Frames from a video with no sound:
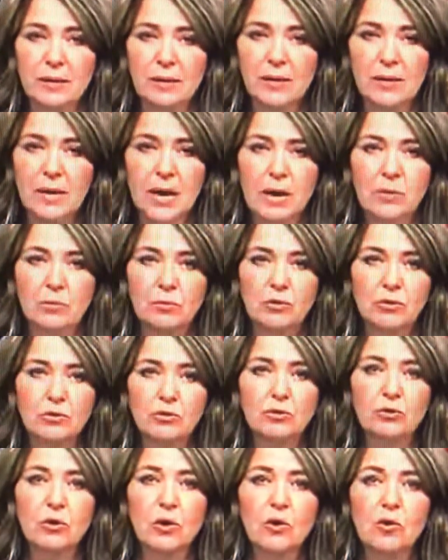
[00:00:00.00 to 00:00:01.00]
and
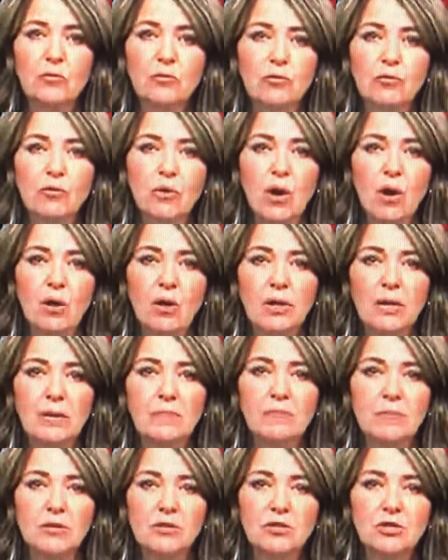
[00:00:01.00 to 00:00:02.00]
reduced overall
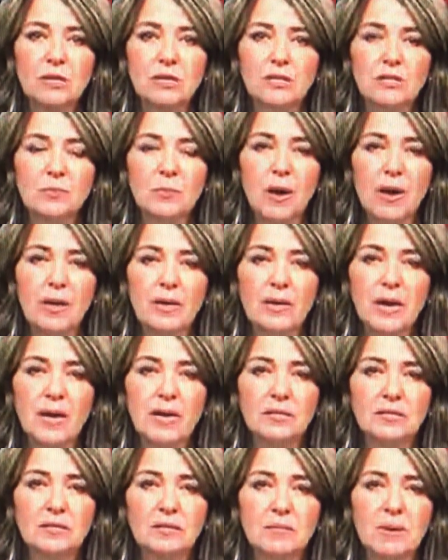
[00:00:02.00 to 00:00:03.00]
emissions by an
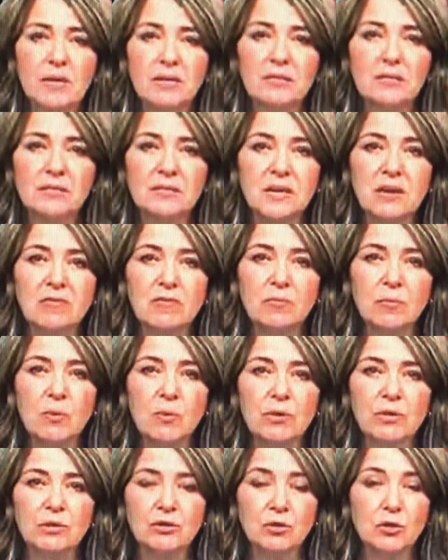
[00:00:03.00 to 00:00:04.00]
estimated
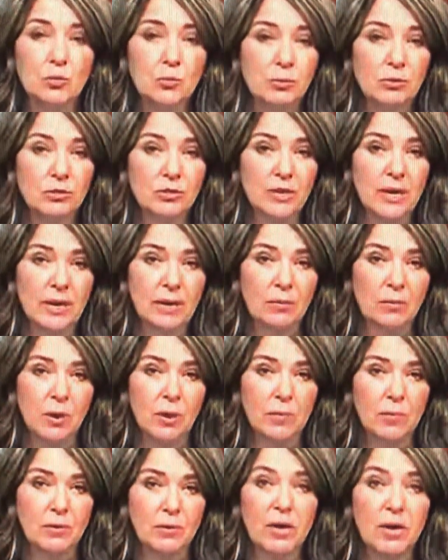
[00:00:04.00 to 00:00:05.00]
7.2%,
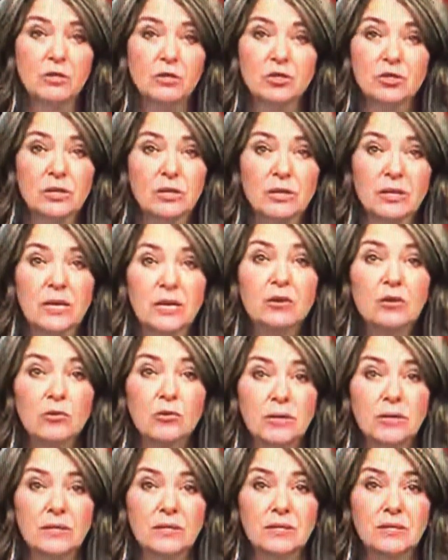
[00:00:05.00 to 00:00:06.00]
while production
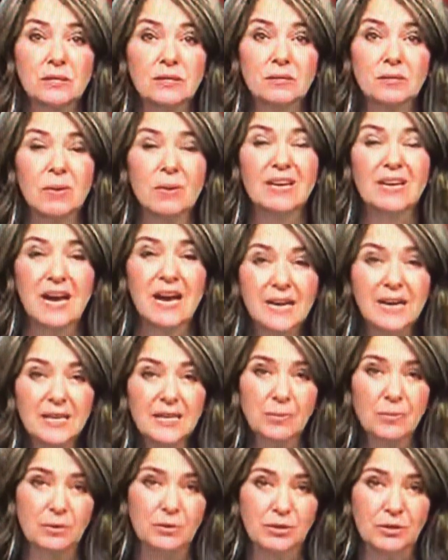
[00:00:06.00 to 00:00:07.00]
increased by
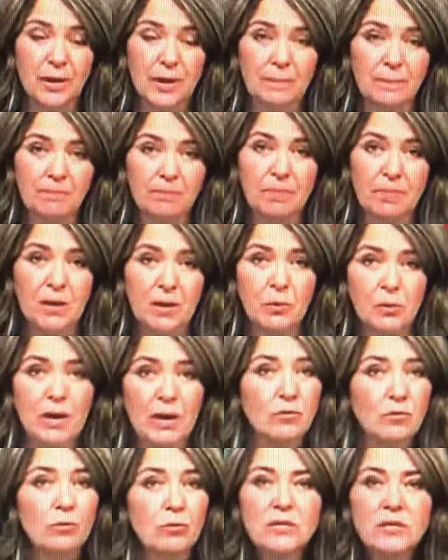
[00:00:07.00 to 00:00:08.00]
90%. We
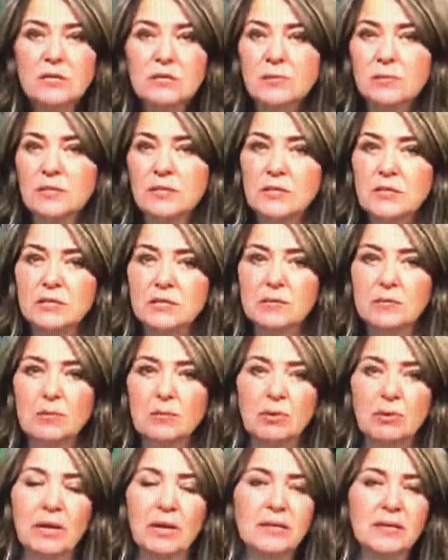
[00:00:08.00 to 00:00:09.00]
have a reasonable system
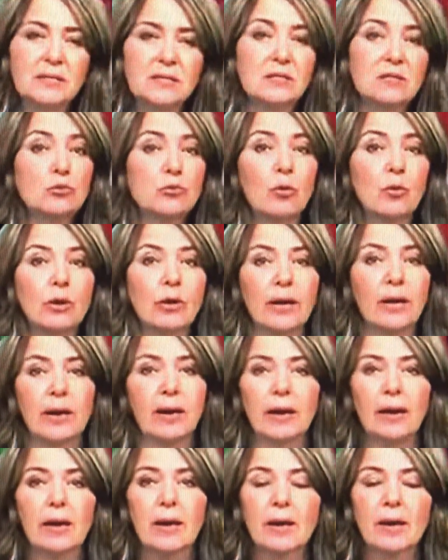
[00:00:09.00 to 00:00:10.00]
in place that's
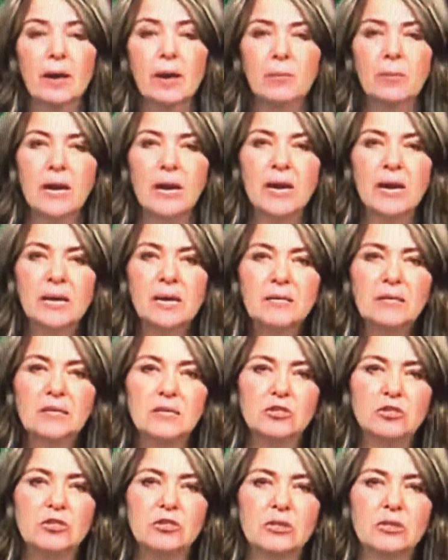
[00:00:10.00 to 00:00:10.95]
working, but any additional